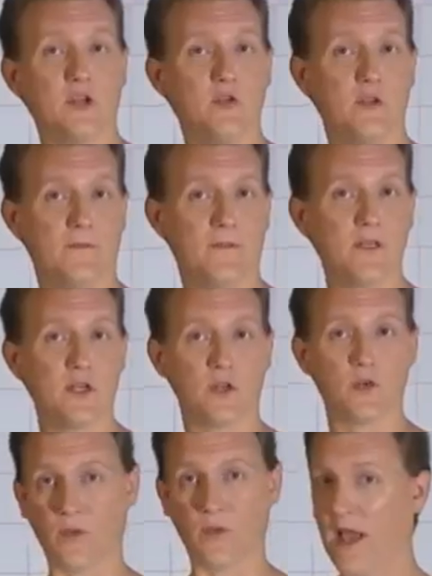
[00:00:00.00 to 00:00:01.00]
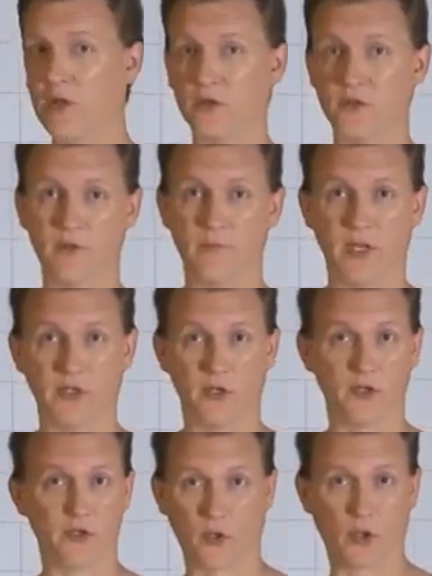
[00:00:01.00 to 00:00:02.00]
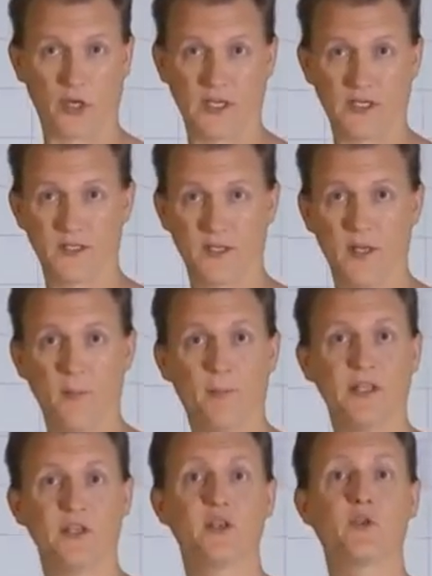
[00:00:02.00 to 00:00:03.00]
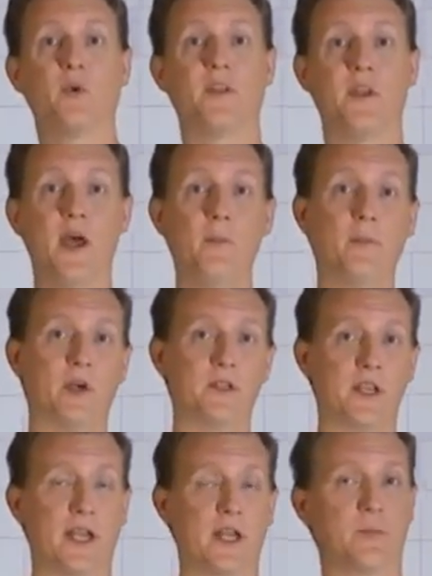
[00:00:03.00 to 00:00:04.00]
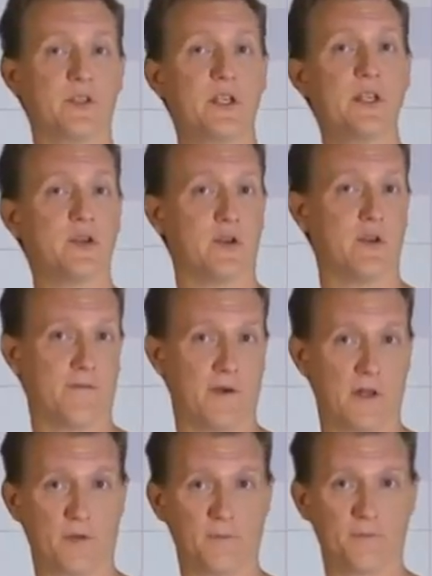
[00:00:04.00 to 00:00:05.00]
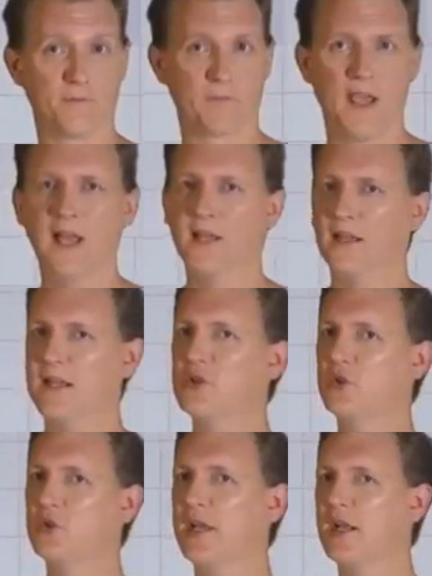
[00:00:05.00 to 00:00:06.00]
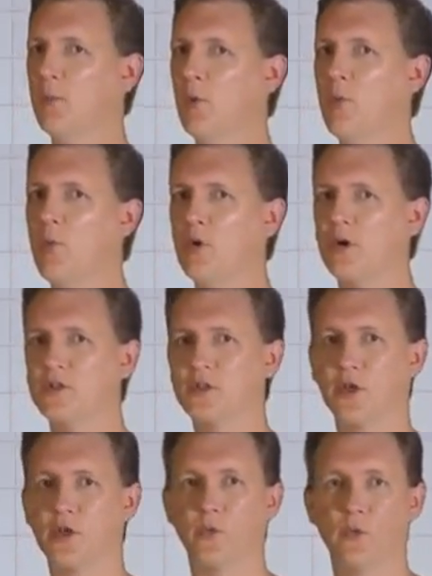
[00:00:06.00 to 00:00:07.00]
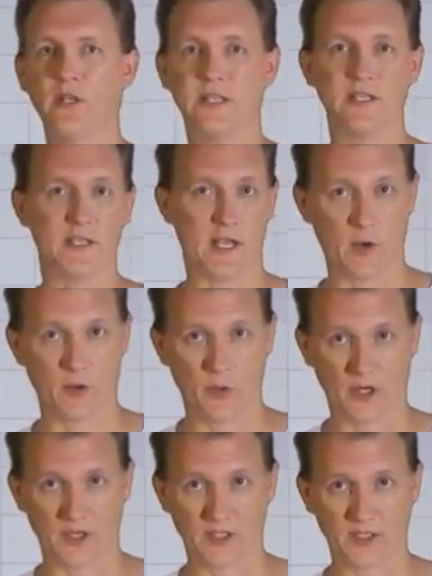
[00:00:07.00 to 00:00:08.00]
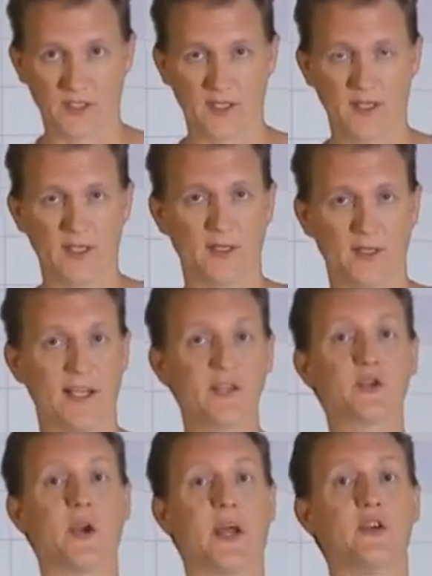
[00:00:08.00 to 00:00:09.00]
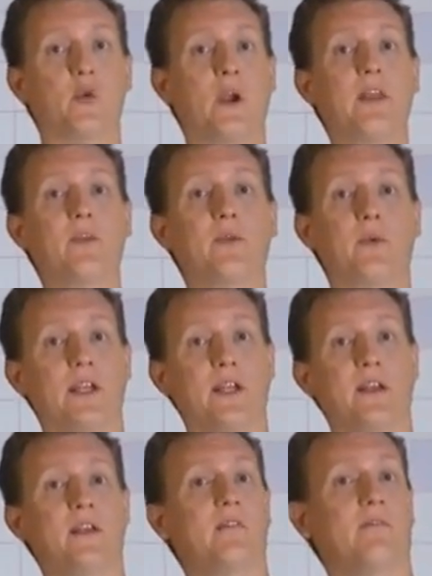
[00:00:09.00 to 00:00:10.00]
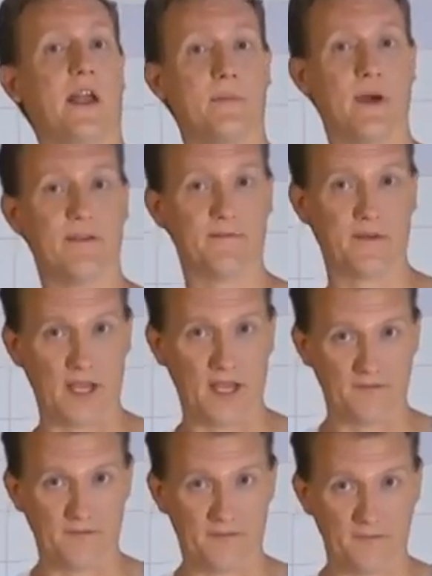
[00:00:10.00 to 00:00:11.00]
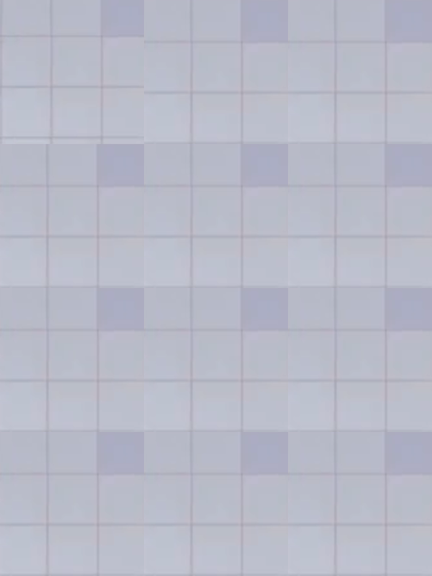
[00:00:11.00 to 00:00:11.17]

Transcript: can do division without using pictures or cookies, but just with numbers and a procedure to follow. Let's try a couple more so you really see how it works. Let's try 23 divided by 5.